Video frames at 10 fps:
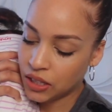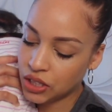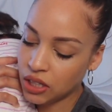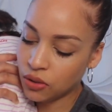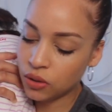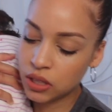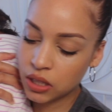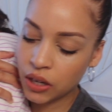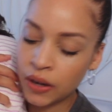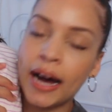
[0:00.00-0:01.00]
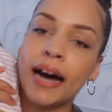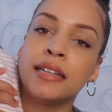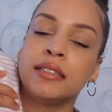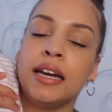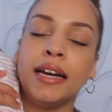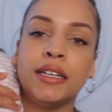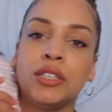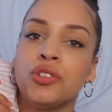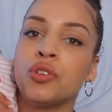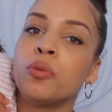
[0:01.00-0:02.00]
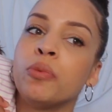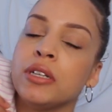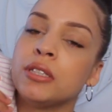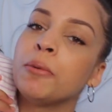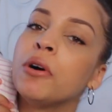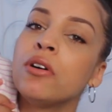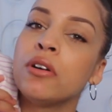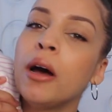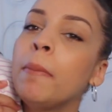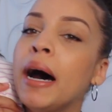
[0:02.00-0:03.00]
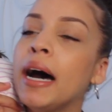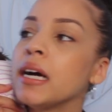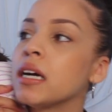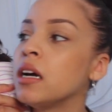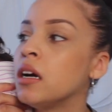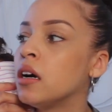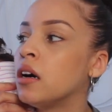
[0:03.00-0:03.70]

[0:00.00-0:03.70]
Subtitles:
She also has a strawberry spot on her back.